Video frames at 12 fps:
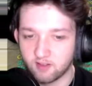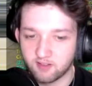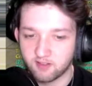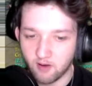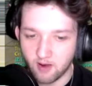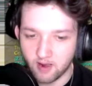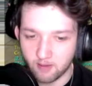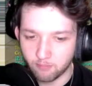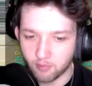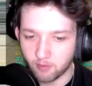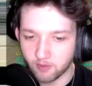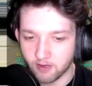So I'm
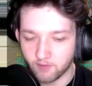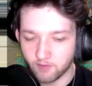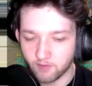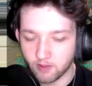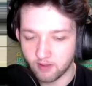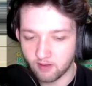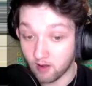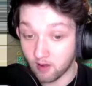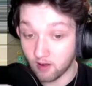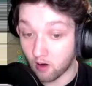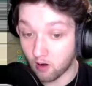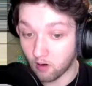probably going to get a few of these.
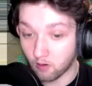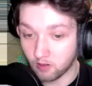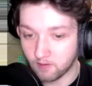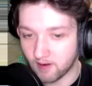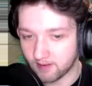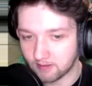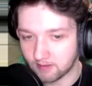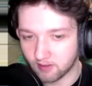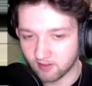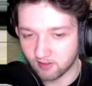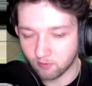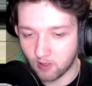They are only thirty
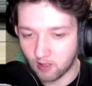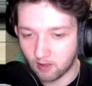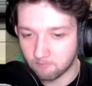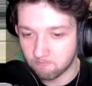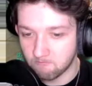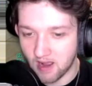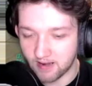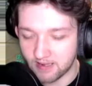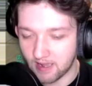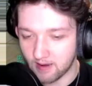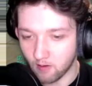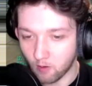coins as well. And
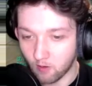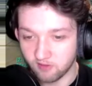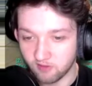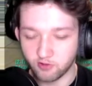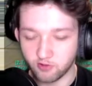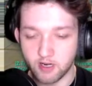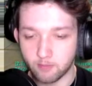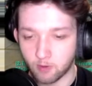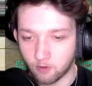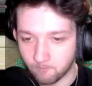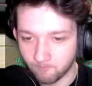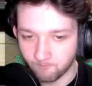again, also
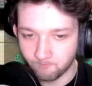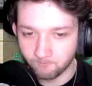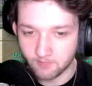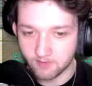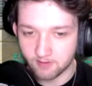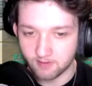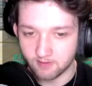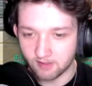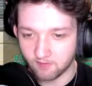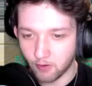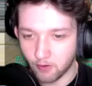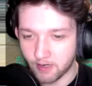tradable. So
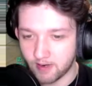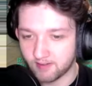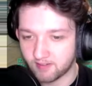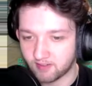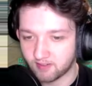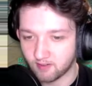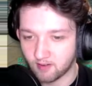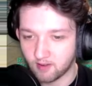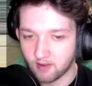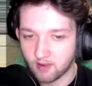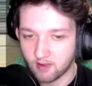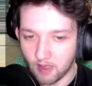that's very nice.
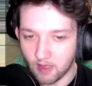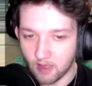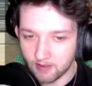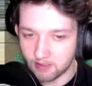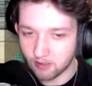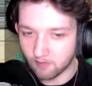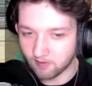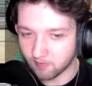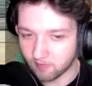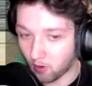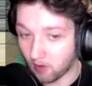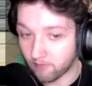And then you have a
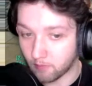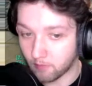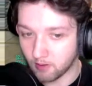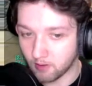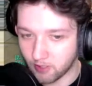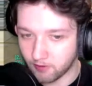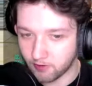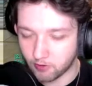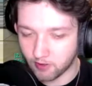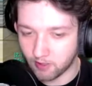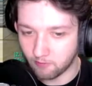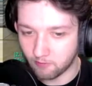small Everbloom Cherry
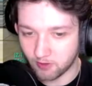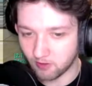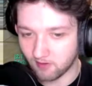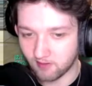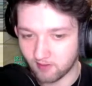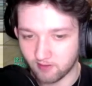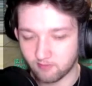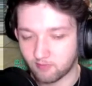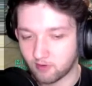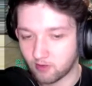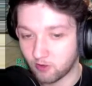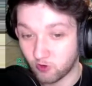Tree, which is
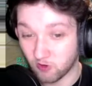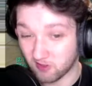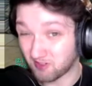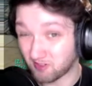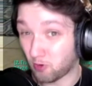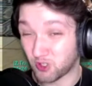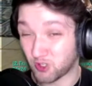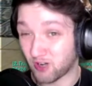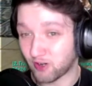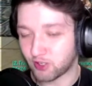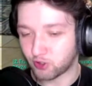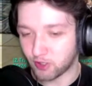just a small
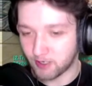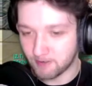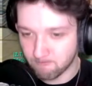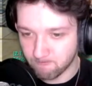cherry tree.